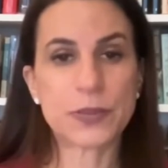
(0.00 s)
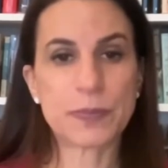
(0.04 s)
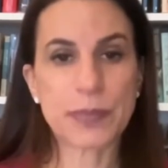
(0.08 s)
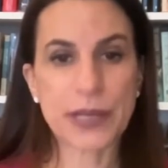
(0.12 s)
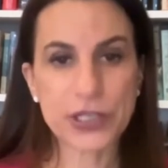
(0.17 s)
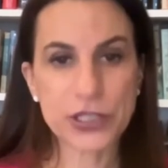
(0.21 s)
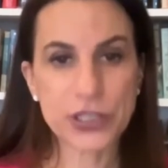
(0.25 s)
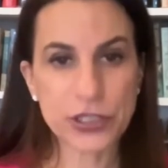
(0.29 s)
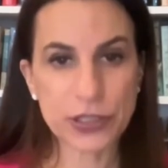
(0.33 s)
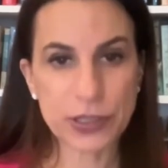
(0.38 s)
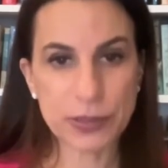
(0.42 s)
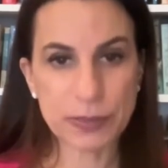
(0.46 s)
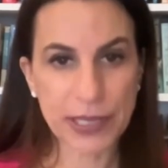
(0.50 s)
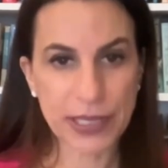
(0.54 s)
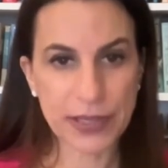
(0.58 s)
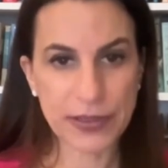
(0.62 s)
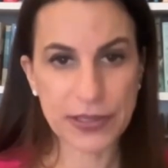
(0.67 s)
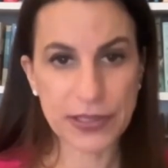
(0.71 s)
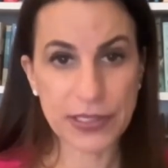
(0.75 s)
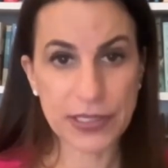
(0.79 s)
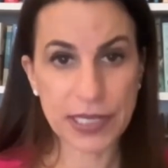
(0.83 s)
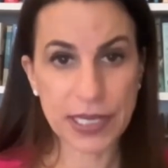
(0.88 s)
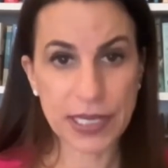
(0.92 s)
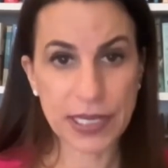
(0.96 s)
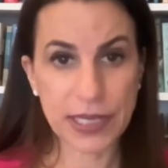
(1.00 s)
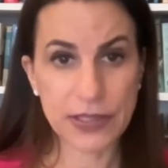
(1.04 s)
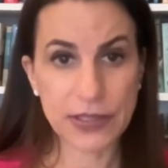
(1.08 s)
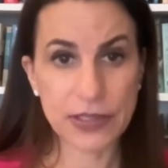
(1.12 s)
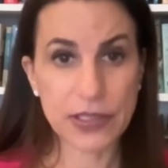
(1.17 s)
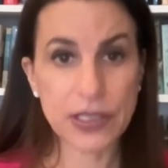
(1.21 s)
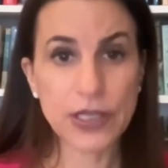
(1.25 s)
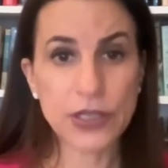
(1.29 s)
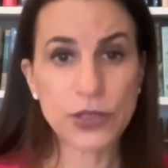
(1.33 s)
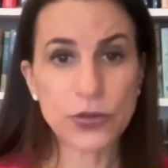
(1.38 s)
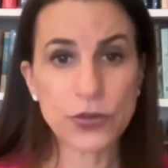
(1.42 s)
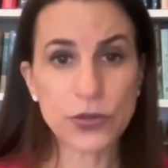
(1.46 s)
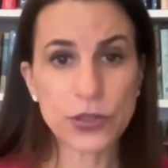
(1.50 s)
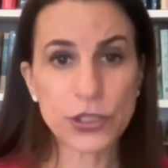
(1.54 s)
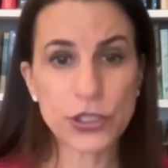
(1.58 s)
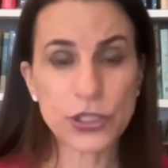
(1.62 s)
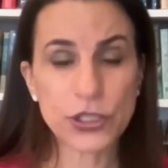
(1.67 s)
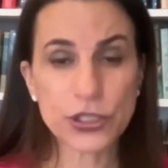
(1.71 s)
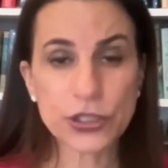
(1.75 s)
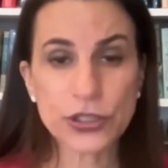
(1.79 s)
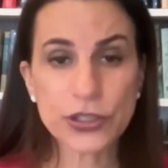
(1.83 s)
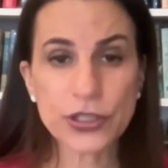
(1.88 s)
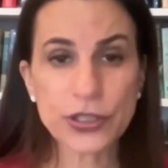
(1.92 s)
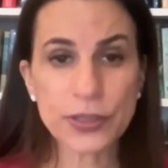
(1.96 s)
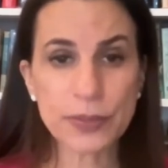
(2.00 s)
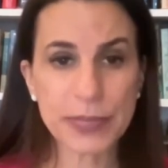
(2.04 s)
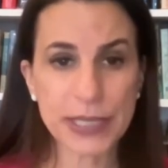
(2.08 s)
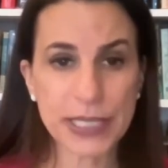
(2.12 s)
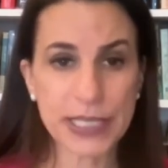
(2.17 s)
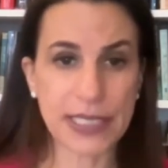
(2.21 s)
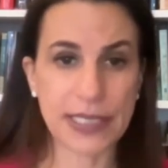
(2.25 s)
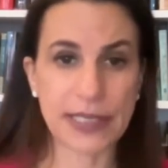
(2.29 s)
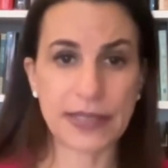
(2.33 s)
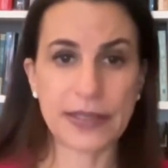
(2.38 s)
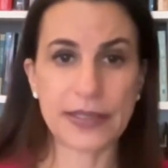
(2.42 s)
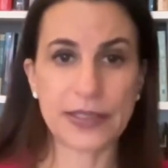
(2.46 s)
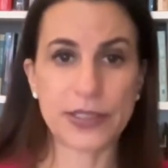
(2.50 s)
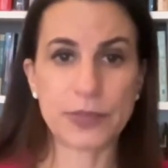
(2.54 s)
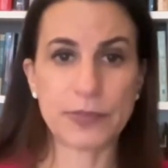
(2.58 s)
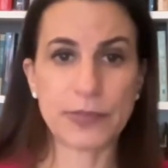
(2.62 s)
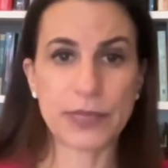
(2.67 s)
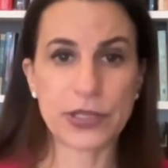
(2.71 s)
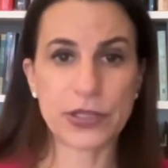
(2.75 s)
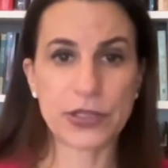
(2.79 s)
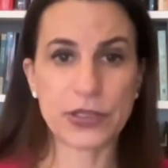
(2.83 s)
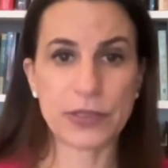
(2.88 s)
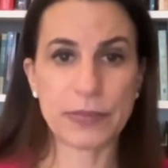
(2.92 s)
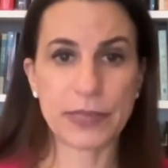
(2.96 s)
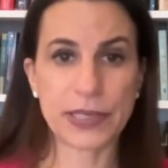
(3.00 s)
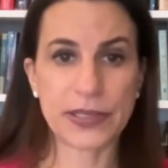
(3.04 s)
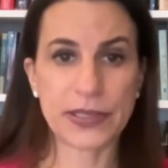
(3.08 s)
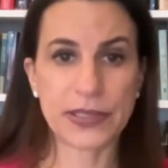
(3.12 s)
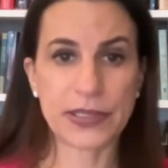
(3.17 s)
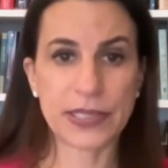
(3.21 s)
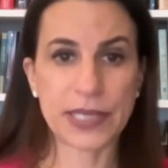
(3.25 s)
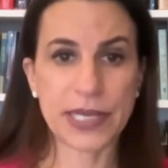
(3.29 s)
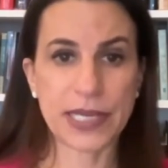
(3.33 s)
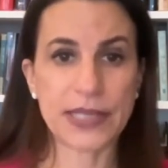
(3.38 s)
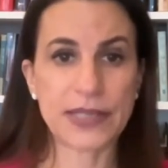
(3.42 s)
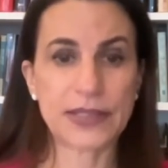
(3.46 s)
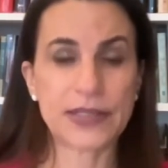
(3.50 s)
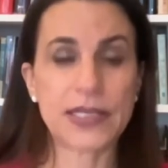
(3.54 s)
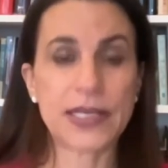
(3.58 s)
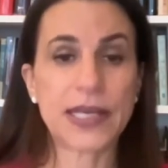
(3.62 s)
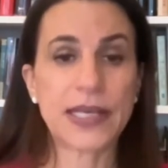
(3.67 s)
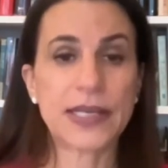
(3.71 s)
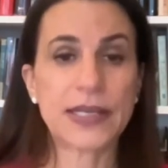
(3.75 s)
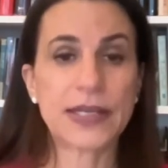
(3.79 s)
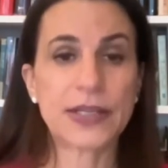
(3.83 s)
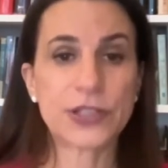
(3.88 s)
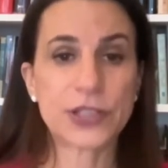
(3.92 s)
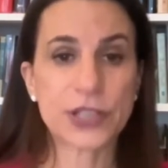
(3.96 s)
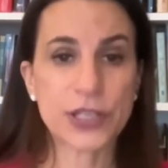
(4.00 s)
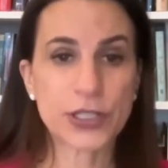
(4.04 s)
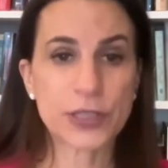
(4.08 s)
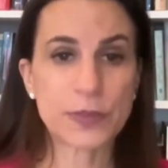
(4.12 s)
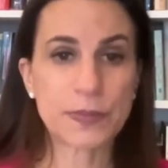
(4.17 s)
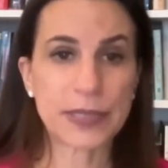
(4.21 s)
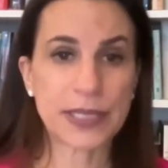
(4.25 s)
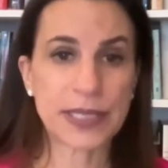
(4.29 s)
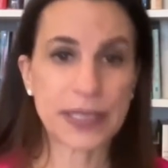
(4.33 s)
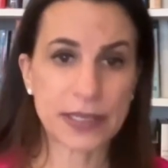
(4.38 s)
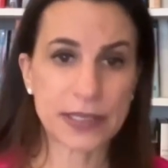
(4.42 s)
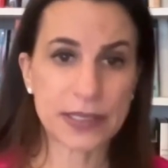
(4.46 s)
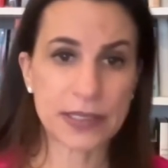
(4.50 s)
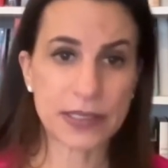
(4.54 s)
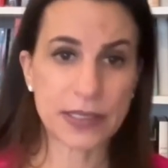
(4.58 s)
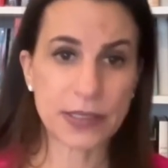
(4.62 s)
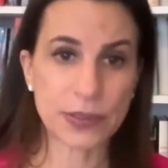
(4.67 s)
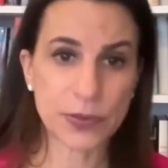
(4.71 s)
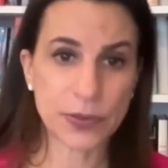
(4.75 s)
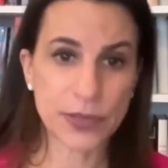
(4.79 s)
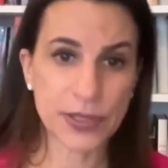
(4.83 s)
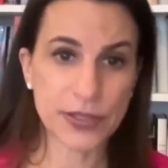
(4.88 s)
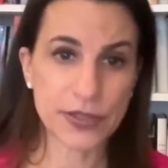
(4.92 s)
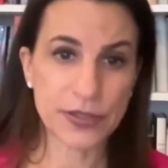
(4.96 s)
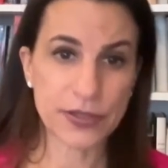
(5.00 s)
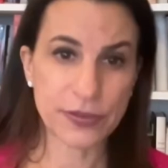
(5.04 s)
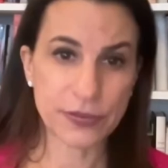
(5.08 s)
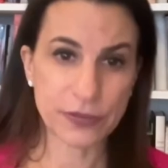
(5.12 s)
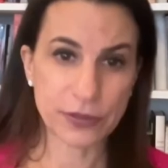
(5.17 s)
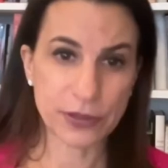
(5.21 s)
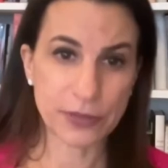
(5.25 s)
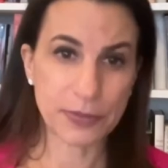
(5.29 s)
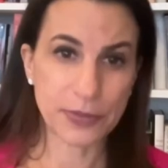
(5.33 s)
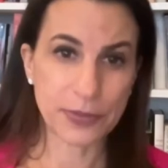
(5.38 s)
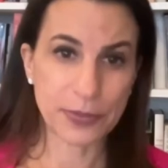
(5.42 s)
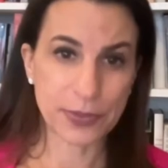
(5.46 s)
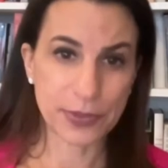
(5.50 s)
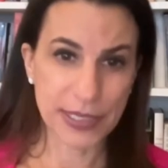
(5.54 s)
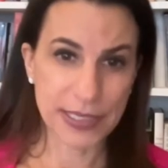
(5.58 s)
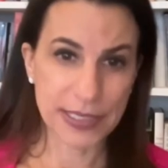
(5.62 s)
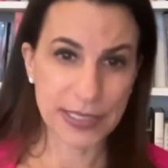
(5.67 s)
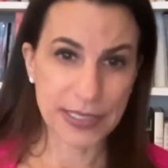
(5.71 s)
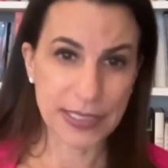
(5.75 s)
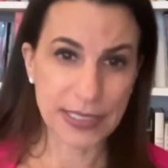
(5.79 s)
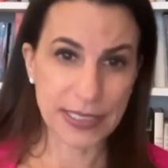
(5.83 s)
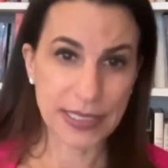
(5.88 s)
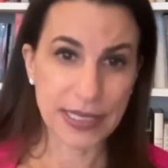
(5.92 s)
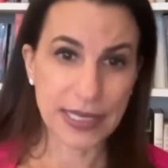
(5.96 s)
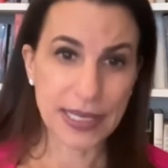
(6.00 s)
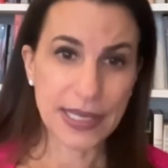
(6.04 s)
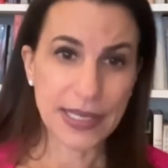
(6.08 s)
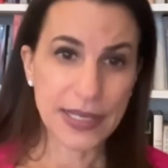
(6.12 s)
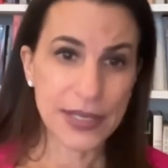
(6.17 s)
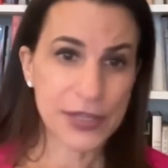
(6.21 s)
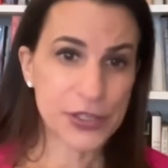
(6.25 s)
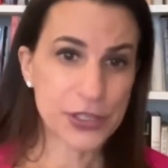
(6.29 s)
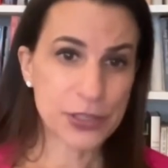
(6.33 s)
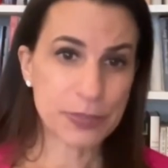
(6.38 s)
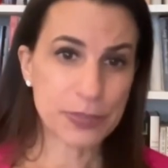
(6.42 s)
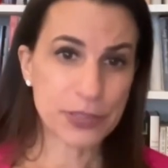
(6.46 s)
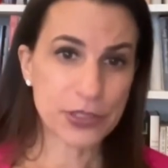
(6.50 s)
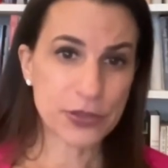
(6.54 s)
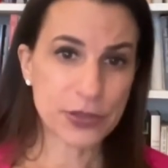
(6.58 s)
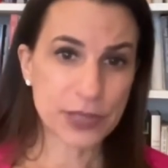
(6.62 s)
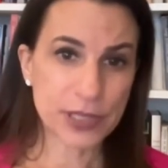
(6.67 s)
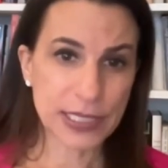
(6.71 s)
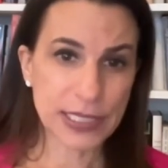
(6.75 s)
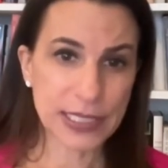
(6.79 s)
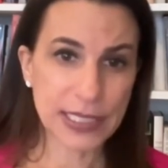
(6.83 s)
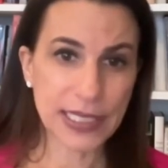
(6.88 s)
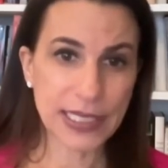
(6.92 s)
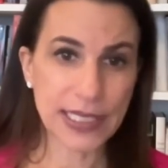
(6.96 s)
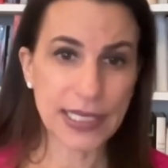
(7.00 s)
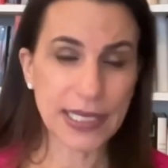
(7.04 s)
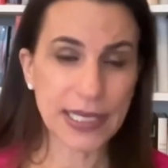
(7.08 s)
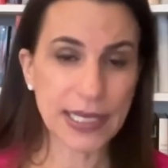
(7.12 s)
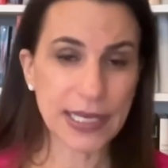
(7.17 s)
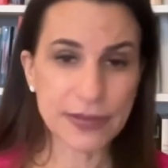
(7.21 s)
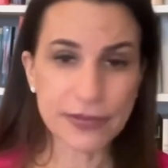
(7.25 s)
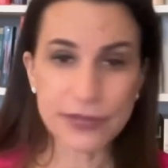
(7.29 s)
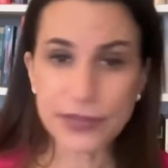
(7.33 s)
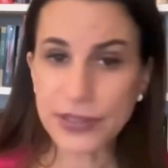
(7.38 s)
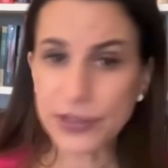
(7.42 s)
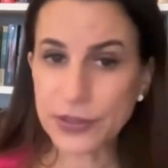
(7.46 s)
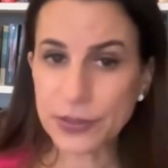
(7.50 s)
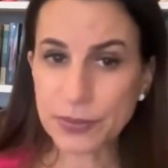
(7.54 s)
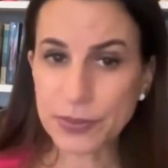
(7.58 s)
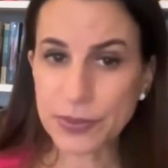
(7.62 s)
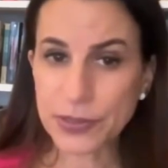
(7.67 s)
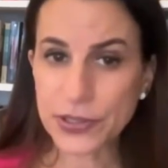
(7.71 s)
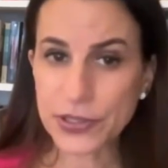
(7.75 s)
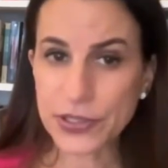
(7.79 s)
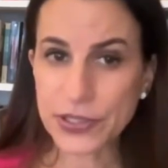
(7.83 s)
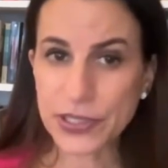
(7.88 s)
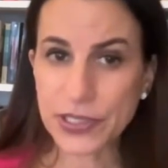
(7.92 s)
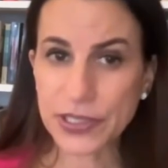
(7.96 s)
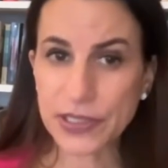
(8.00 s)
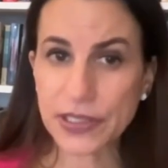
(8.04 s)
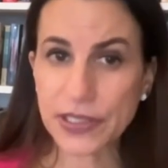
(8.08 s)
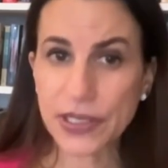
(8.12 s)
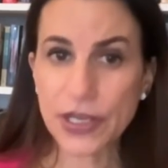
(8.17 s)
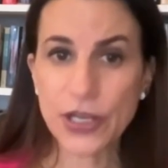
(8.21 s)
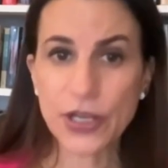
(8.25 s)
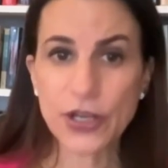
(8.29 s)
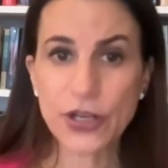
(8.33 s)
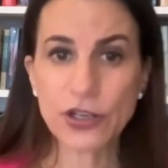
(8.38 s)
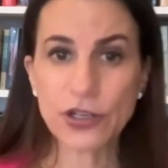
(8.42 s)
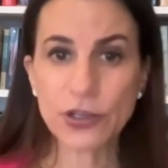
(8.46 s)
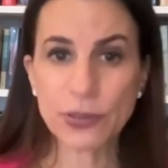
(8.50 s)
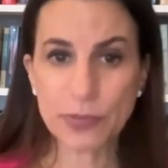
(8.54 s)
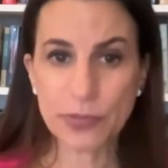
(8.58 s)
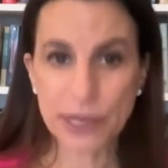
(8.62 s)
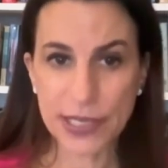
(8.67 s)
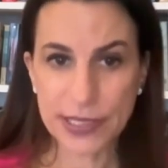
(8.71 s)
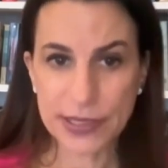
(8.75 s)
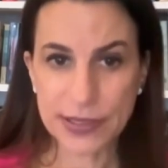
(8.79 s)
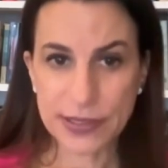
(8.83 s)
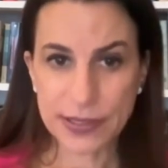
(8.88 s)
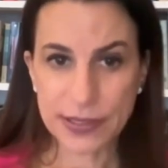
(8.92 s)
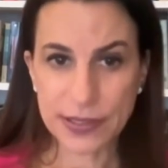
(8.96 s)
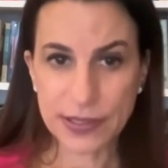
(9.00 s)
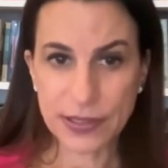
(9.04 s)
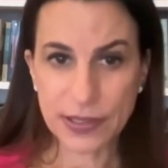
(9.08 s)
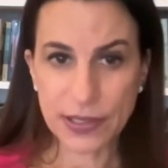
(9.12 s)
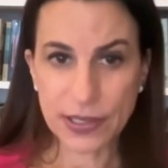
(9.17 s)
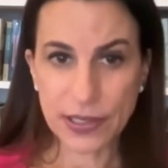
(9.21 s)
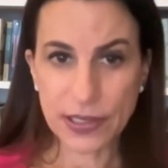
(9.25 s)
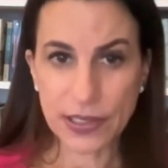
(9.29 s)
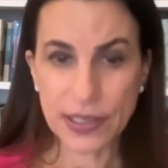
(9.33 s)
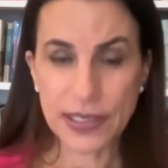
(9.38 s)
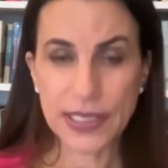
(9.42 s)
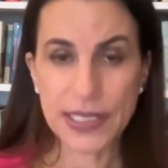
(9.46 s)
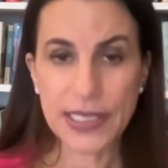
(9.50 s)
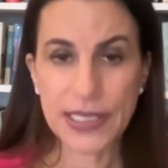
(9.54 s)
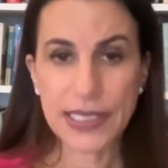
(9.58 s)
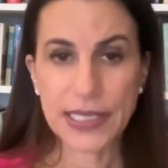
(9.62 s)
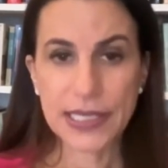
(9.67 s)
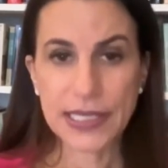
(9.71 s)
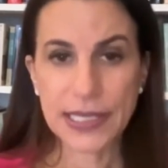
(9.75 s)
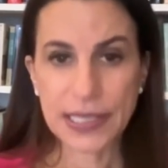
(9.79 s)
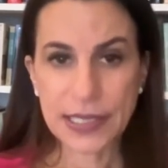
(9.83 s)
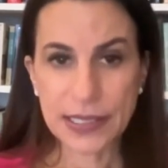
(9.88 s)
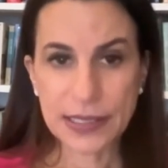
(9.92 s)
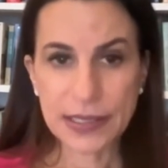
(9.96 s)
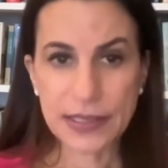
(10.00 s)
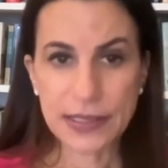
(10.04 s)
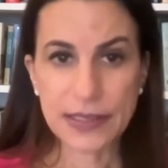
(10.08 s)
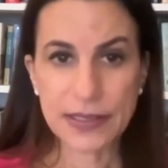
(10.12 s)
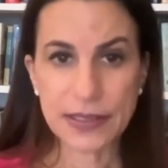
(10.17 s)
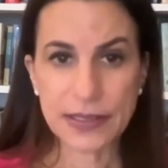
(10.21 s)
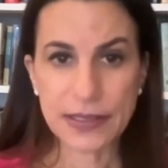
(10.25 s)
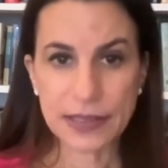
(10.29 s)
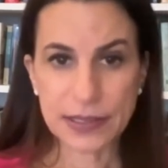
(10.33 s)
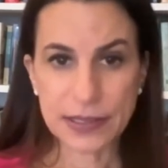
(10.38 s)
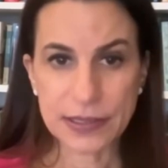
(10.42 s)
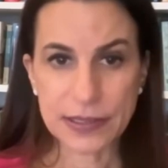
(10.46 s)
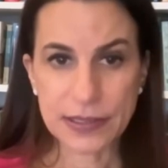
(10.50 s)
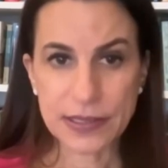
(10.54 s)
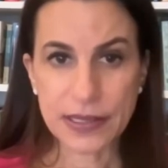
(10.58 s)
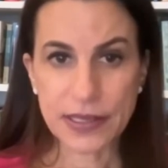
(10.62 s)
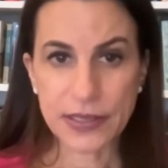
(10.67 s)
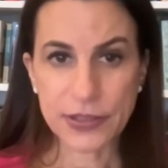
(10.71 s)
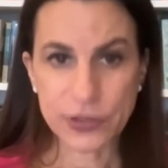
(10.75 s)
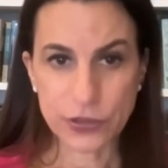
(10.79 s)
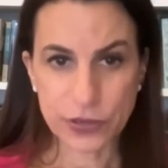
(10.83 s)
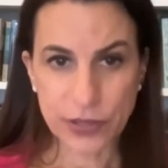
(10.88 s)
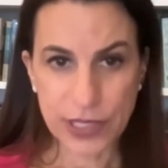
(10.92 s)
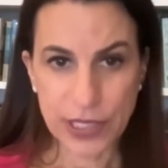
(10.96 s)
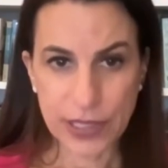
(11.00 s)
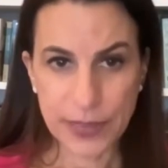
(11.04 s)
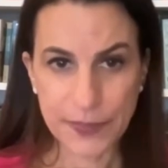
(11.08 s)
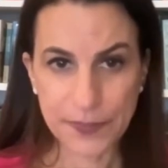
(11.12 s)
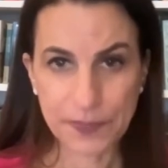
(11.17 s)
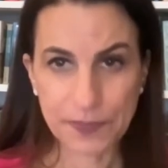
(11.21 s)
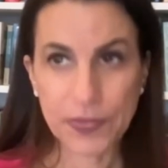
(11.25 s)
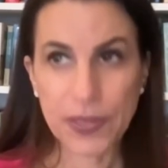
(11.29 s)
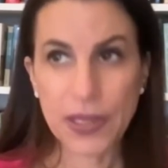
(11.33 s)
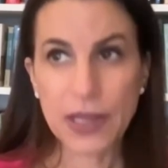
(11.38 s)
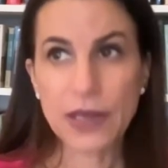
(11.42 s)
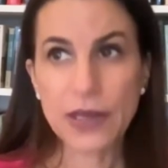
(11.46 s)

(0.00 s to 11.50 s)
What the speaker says: special about this case, nor should there be anything special about this case just because he was a former president. He should be treated like every other person who breaks the law in this country.